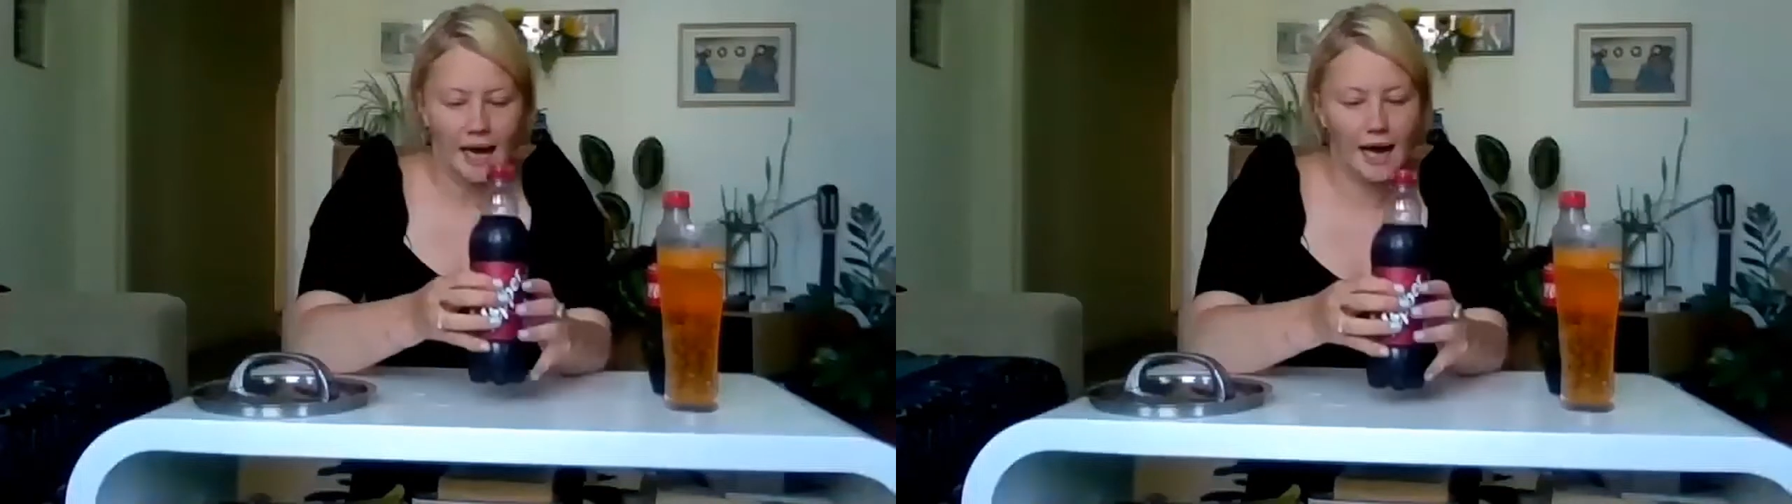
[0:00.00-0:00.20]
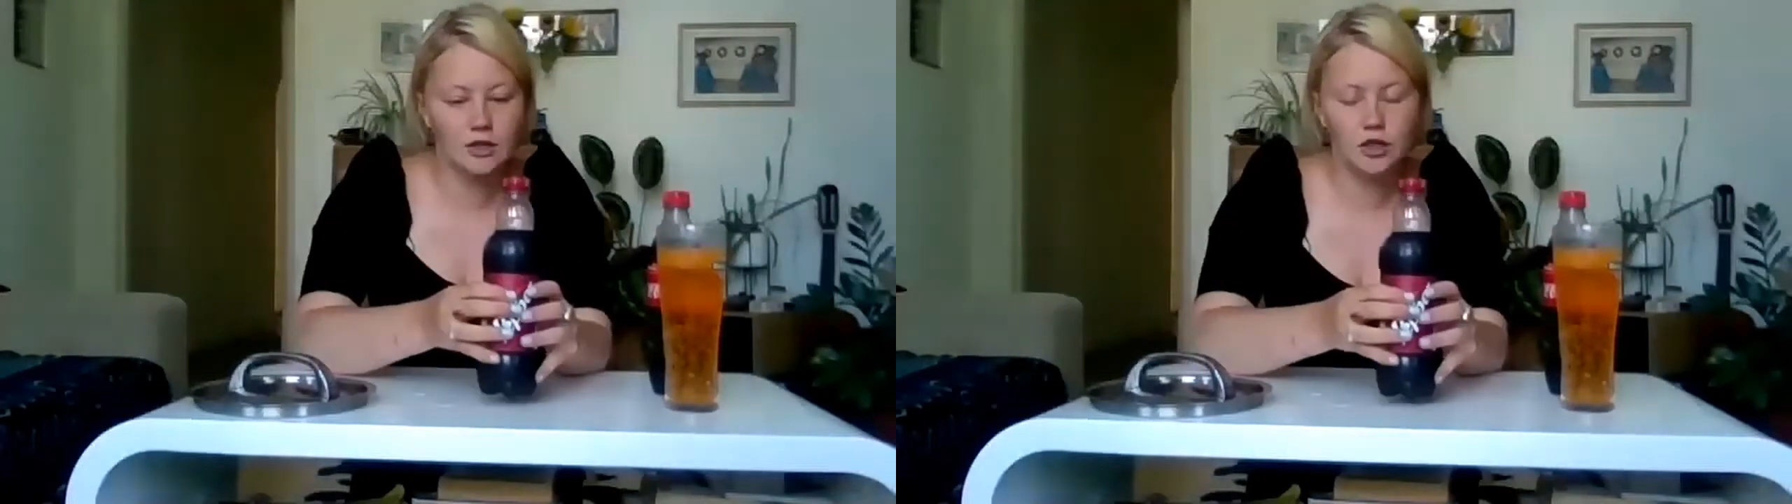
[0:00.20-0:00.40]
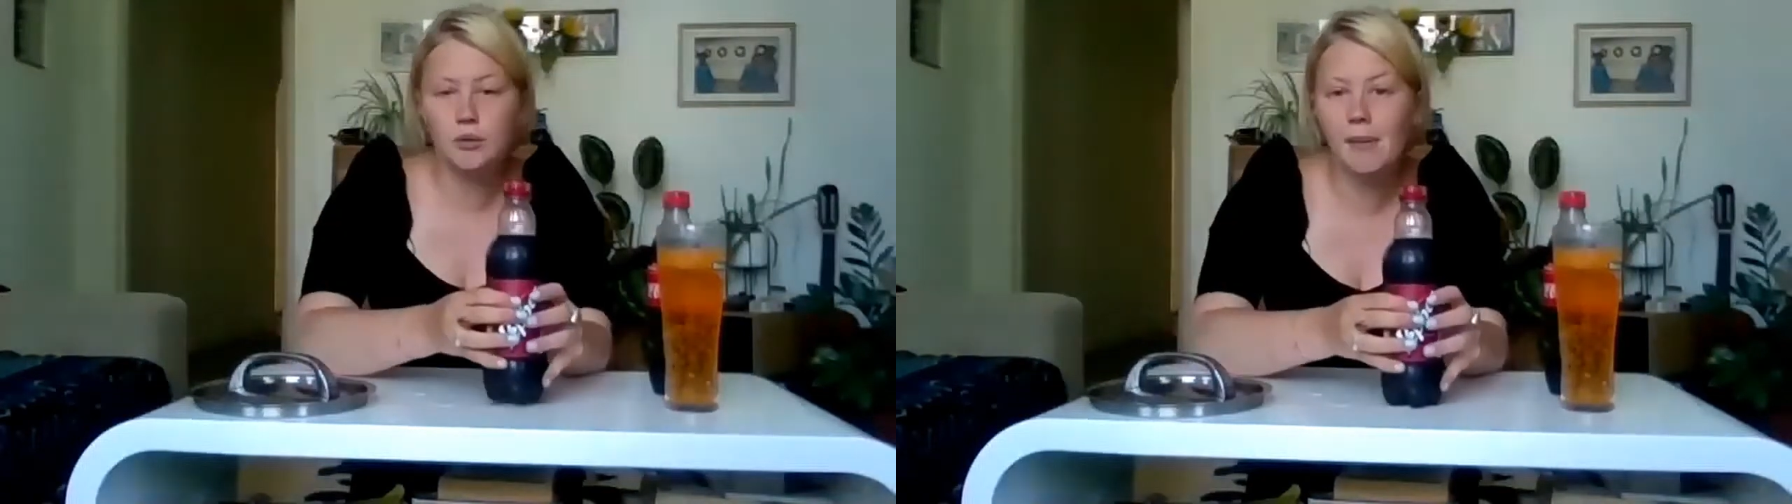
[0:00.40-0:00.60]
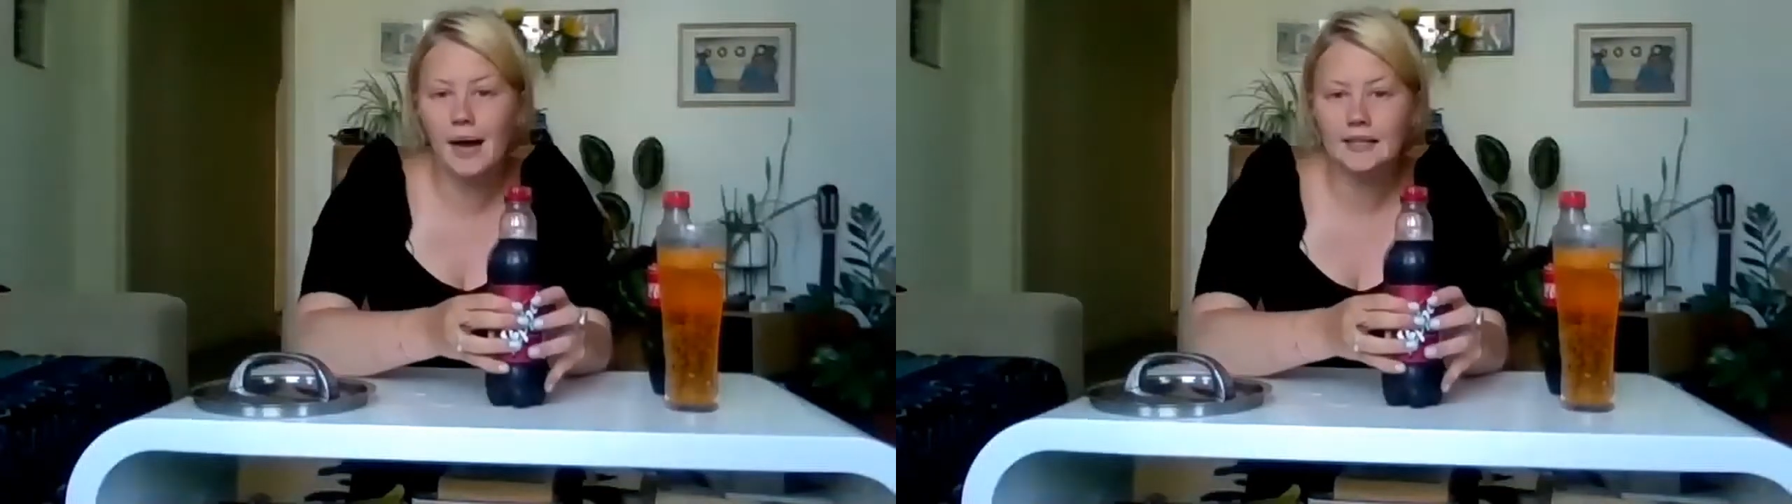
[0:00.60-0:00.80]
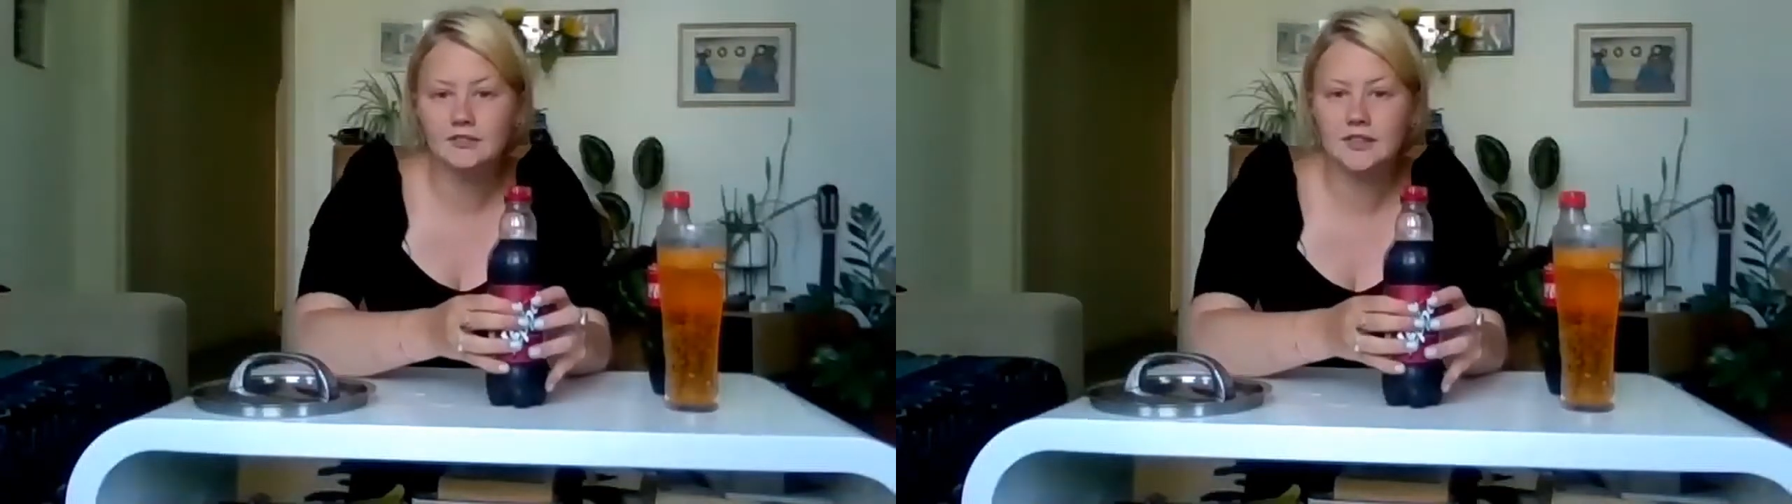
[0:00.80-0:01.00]
And you
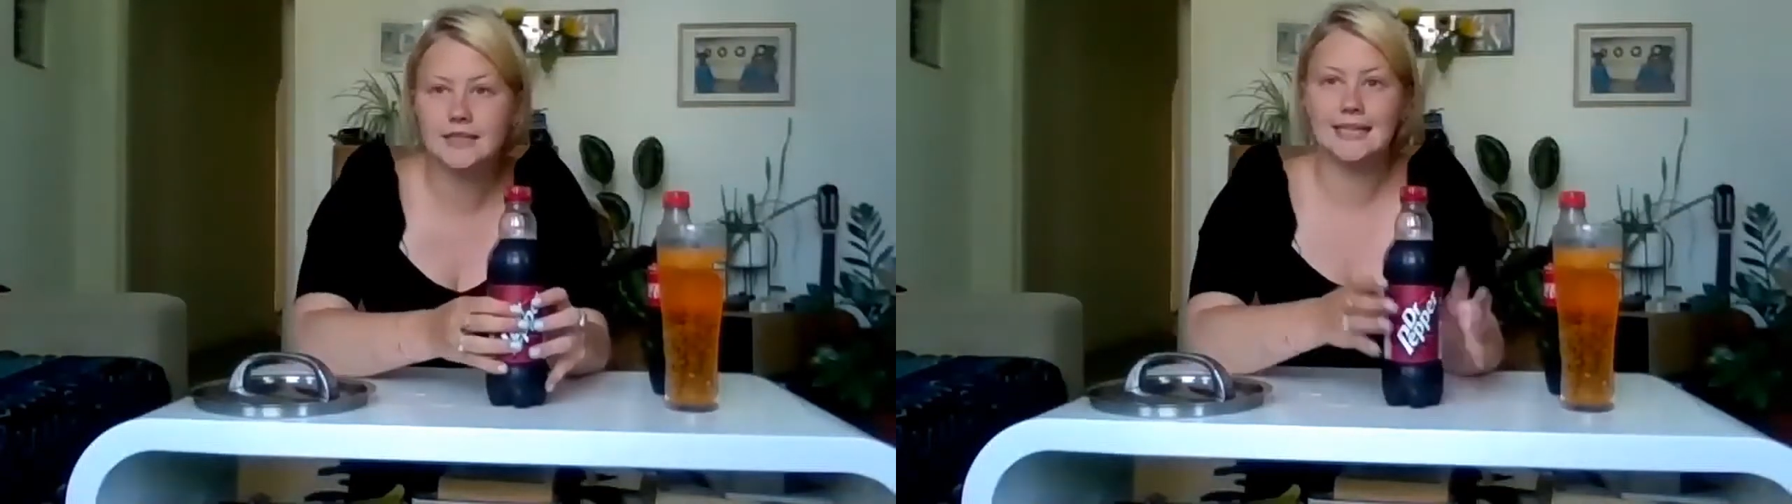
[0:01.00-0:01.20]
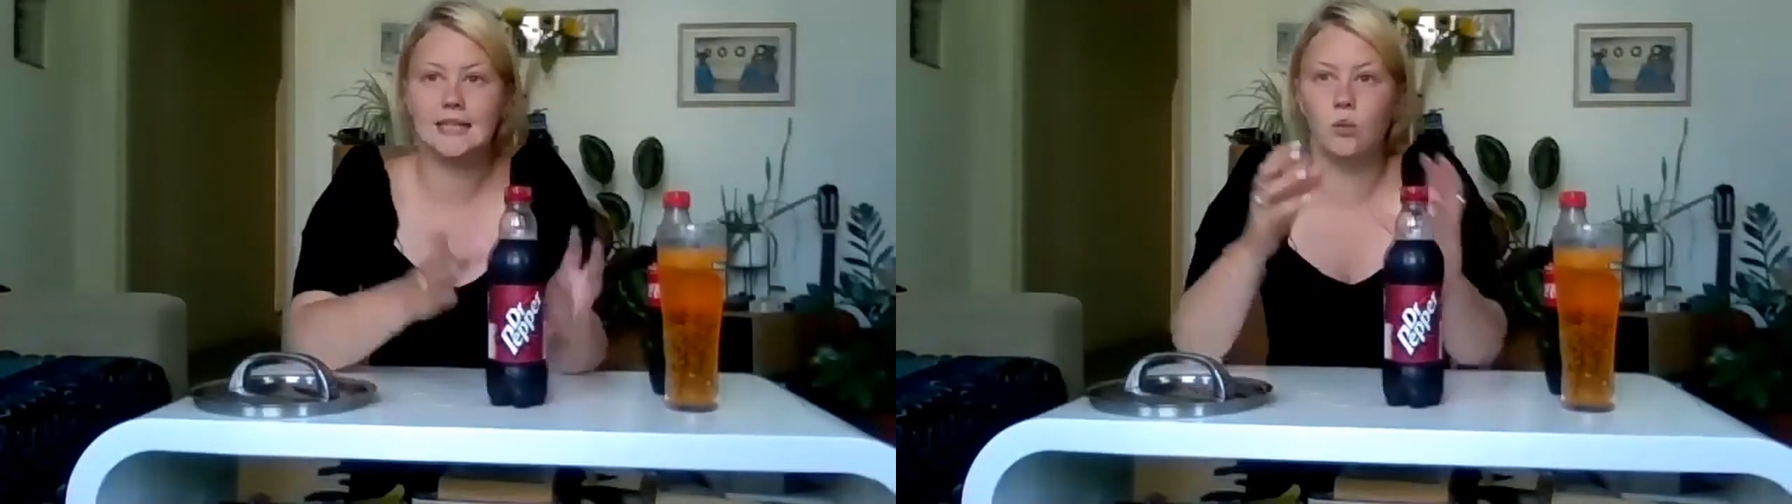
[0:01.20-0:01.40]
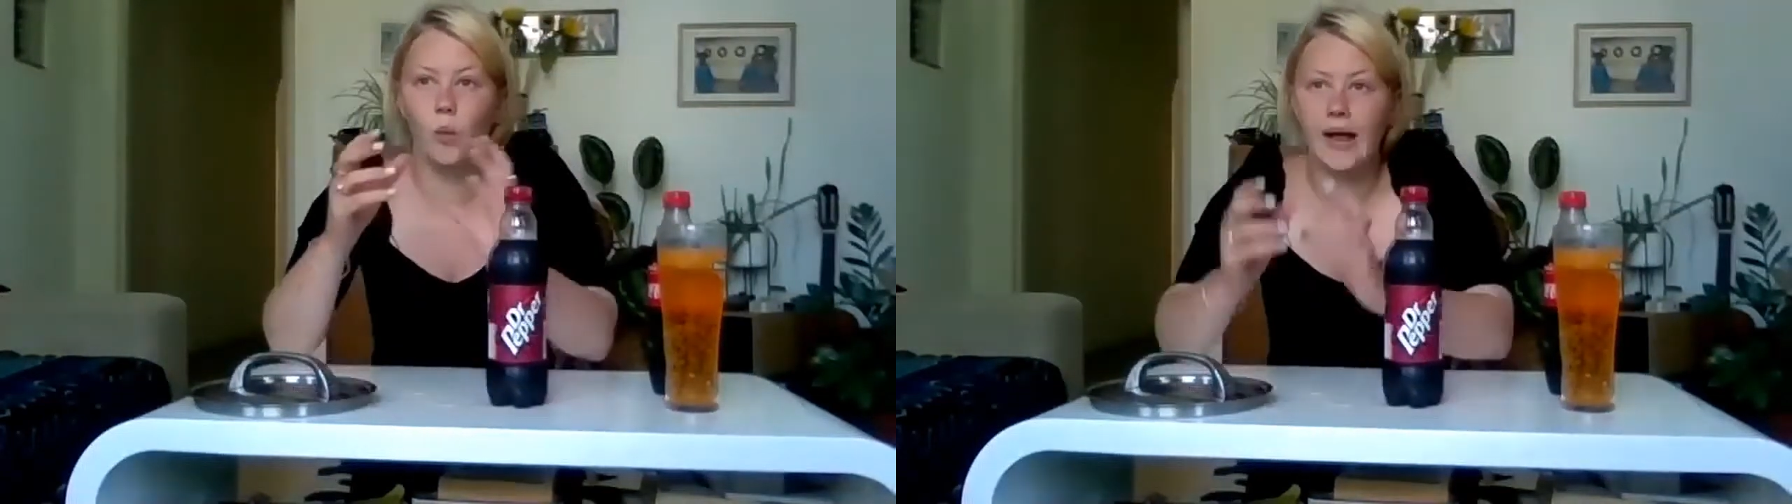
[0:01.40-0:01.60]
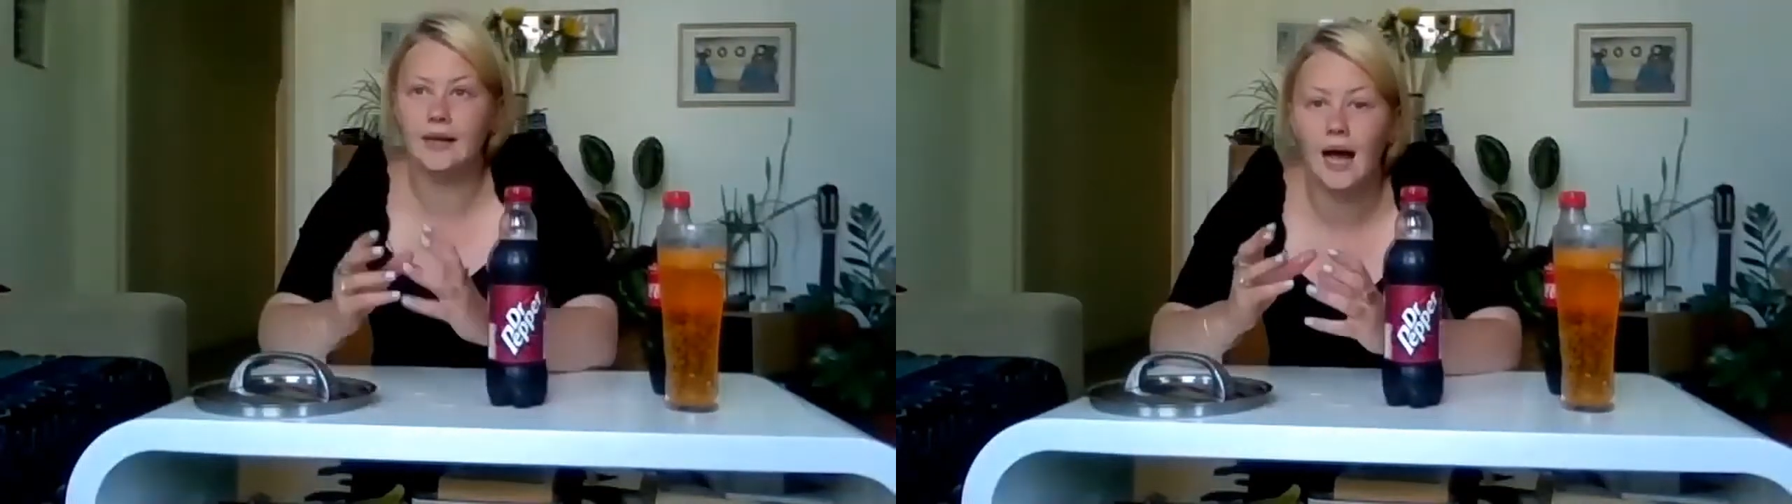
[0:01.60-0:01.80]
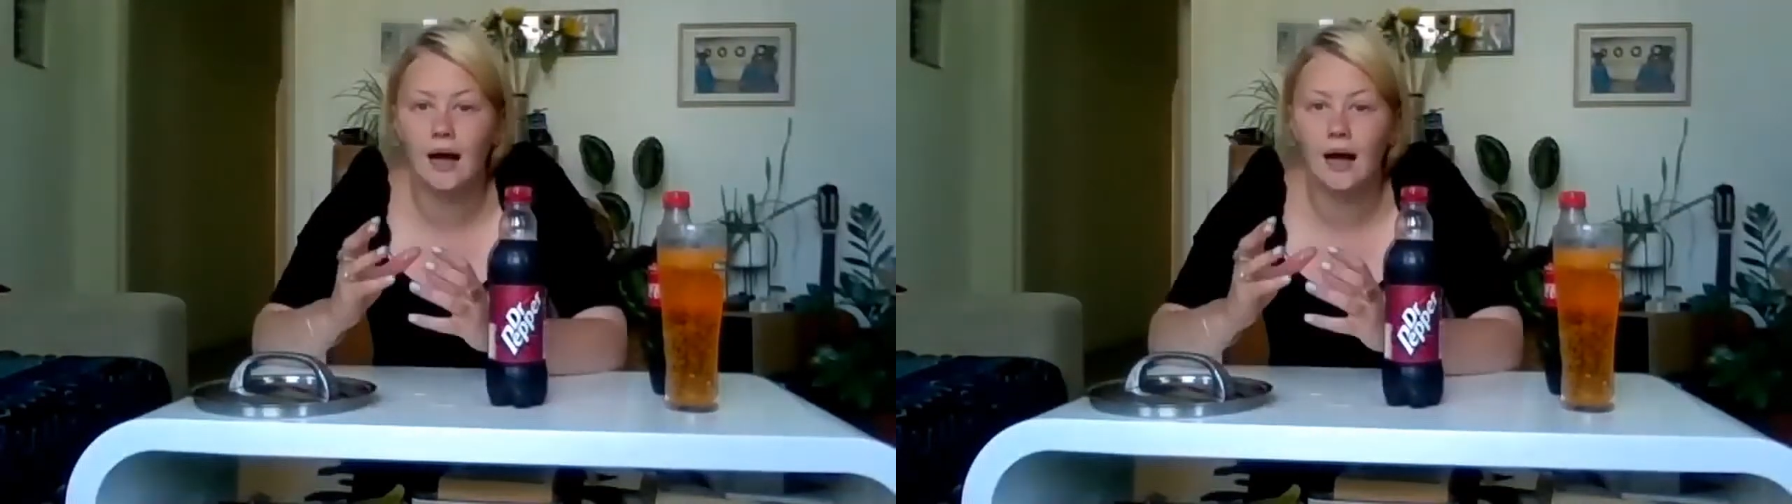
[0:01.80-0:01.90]
might have seen when